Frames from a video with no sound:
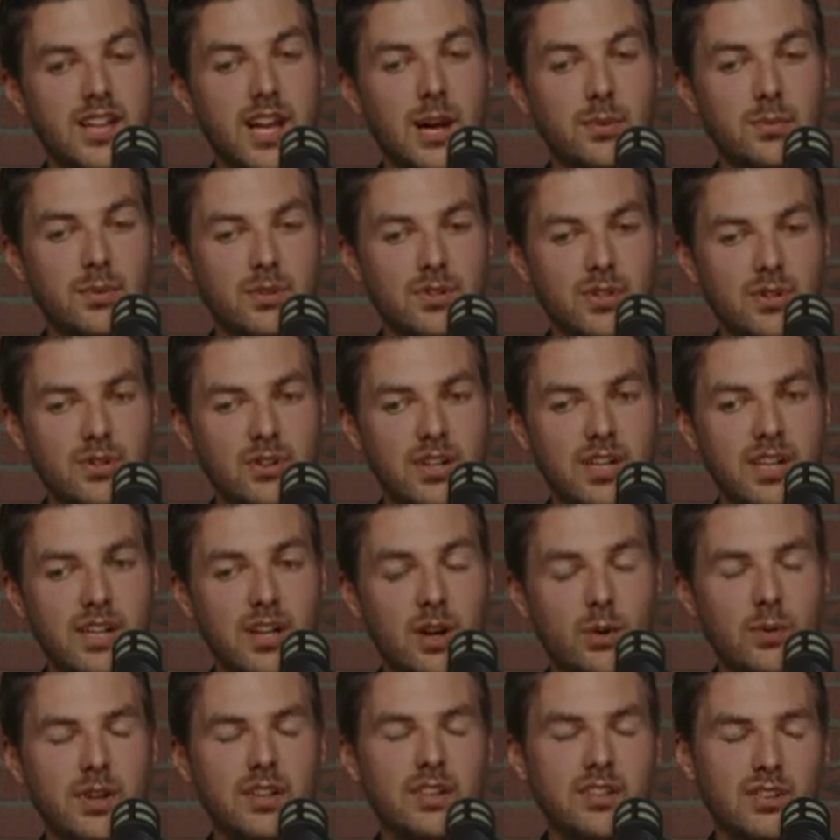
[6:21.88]
the opportunity,
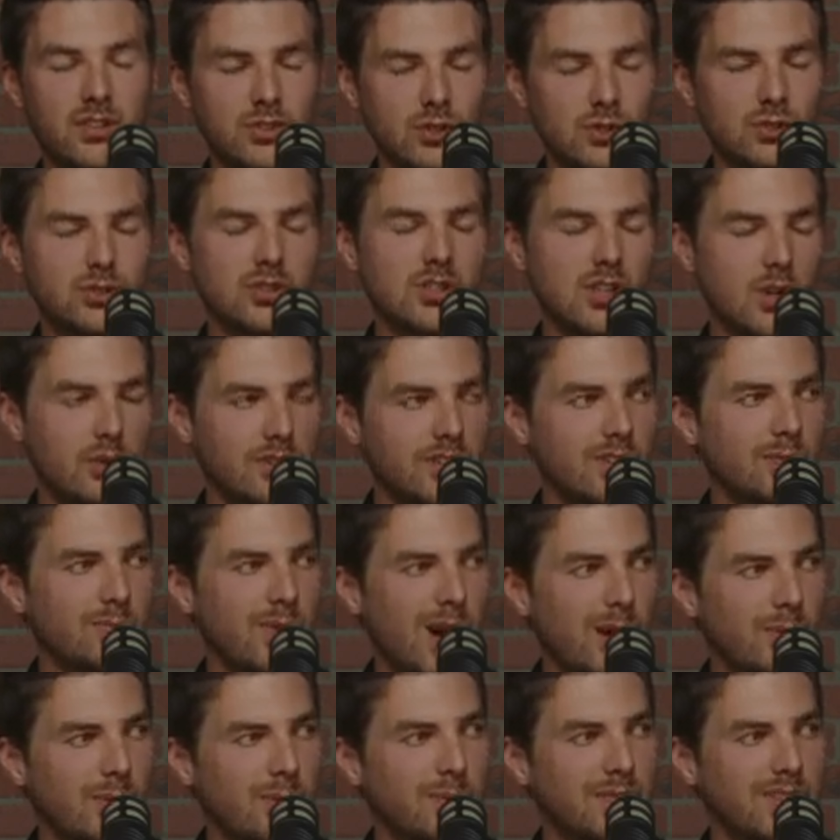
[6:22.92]
always the solution, always the
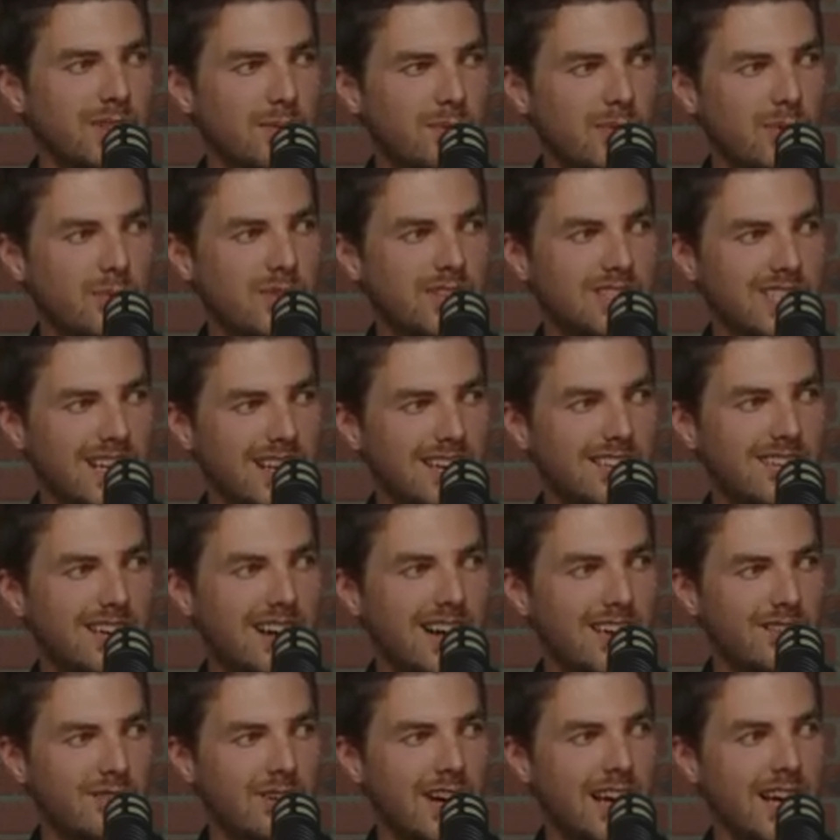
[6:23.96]
problem is something we say a
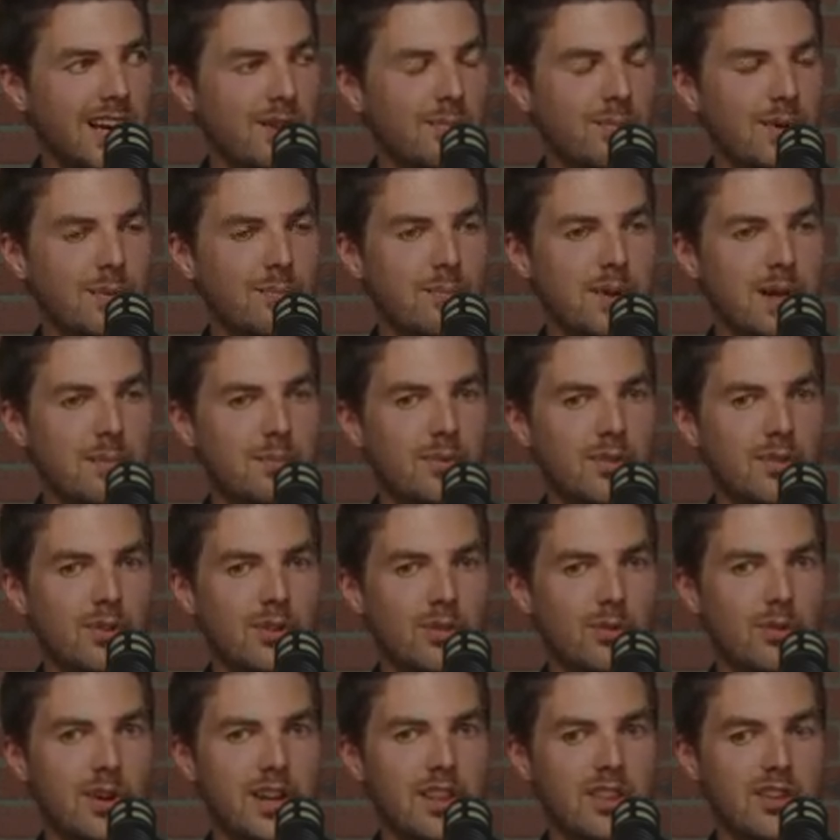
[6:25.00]
lot, right? I mean, people
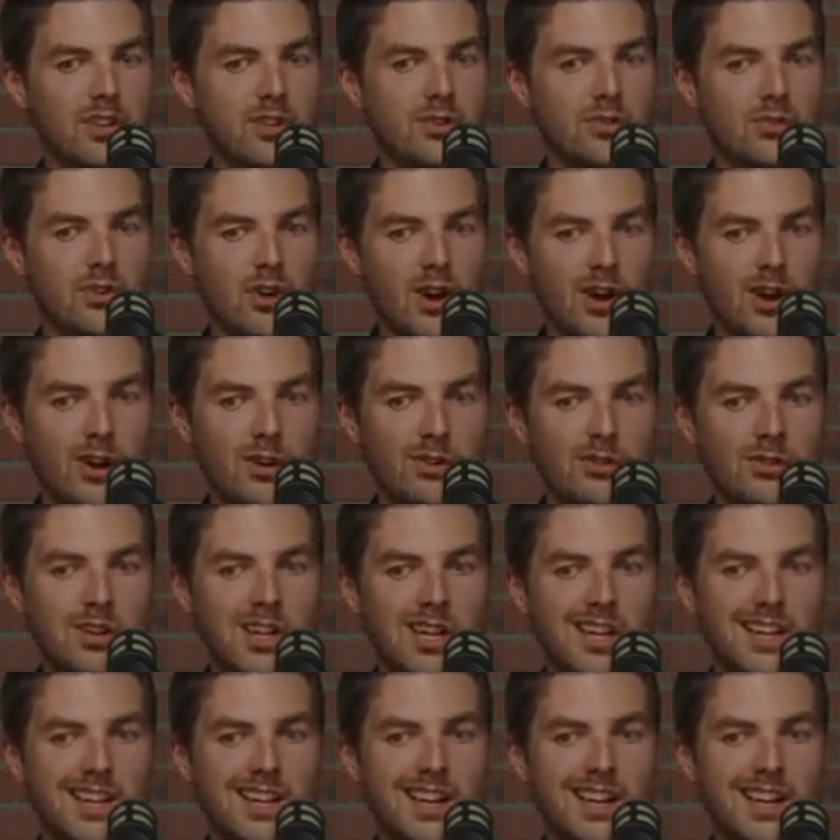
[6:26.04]
are the way that you grow.